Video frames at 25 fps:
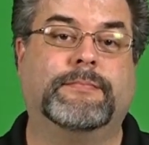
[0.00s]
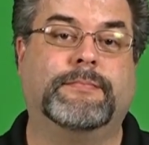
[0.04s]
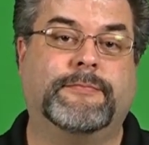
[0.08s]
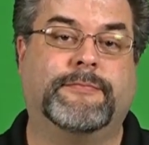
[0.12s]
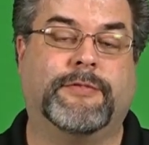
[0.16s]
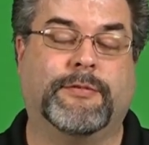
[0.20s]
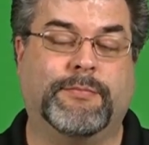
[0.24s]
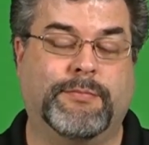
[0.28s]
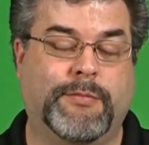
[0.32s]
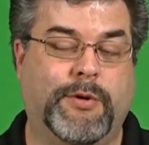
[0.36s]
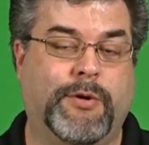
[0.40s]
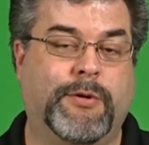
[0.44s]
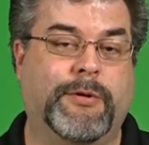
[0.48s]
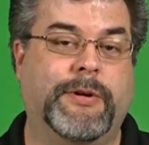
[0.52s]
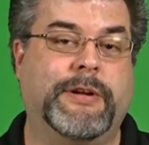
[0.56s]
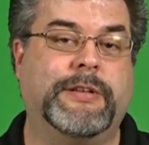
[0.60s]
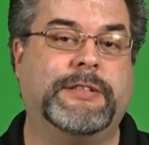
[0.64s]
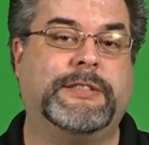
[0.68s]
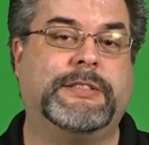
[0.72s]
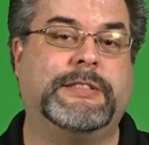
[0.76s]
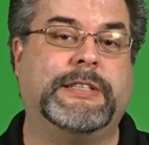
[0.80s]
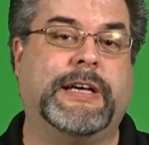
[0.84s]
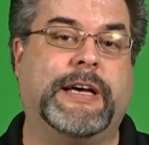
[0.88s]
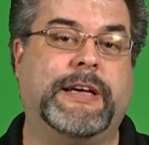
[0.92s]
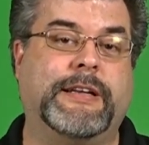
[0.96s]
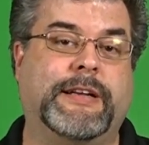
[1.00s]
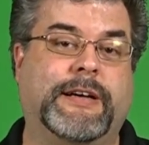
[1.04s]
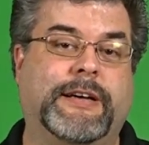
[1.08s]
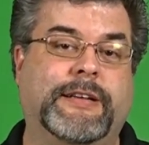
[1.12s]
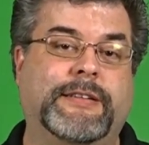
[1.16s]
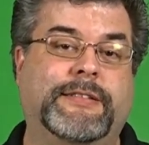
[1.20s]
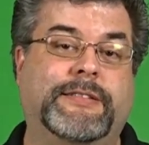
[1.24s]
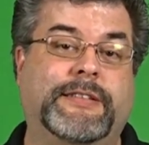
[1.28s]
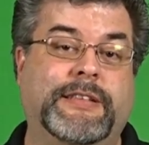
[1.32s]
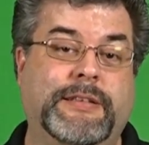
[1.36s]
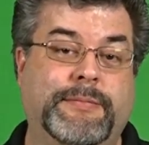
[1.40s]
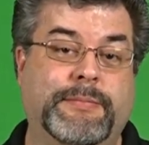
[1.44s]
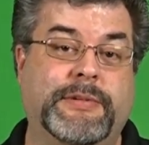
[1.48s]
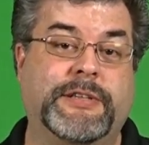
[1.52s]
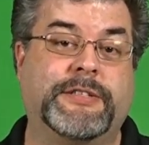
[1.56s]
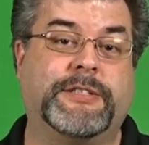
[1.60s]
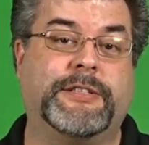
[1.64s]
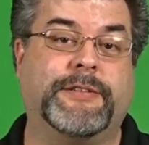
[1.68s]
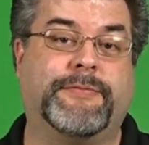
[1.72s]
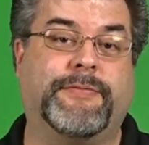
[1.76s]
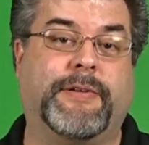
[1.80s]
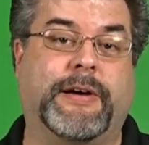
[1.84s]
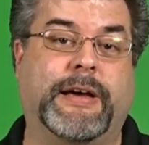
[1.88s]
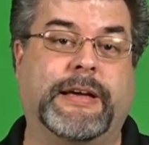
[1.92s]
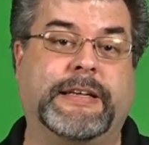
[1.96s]
For more insight on
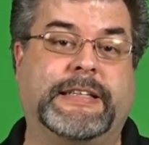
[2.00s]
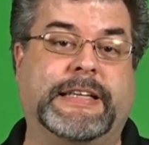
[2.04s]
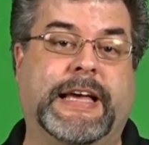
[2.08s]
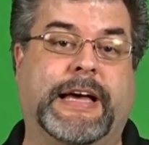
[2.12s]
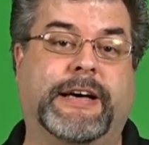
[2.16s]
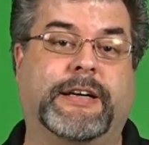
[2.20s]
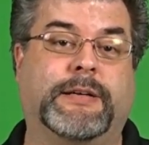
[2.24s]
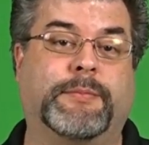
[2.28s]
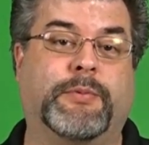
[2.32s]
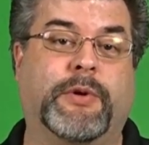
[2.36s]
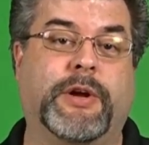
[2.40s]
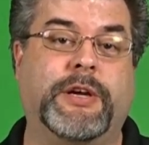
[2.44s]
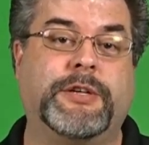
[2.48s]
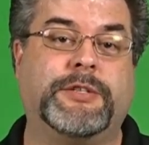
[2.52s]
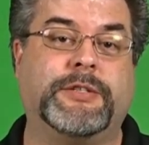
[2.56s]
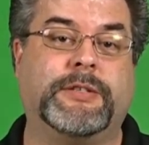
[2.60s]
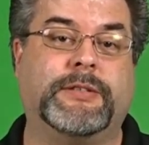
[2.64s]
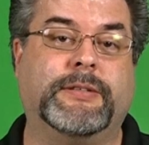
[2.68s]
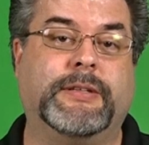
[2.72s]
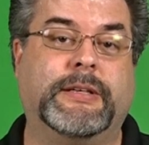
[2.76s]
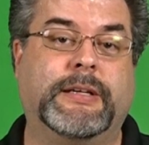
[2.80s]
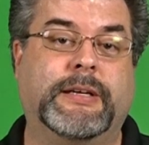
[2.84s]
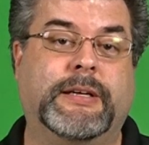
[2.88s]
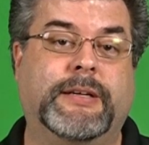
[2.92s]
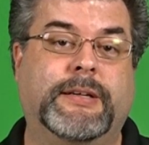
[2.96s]
demystifying calibration,